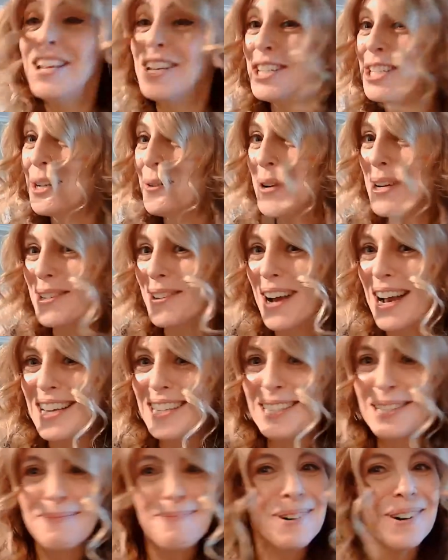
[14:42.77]
Should we try
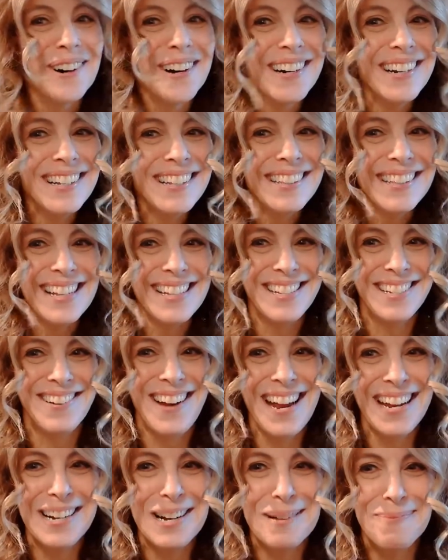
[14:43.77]
some more? Let's
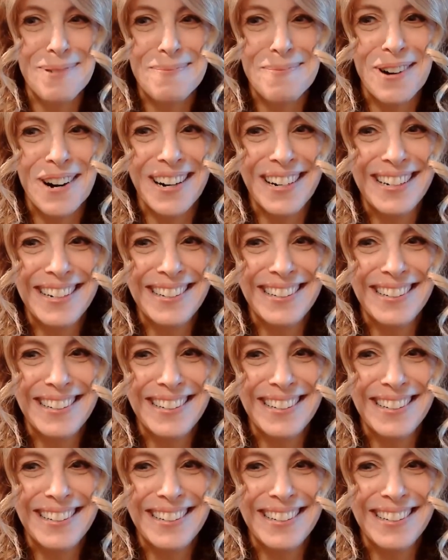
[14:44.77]
try a couple more.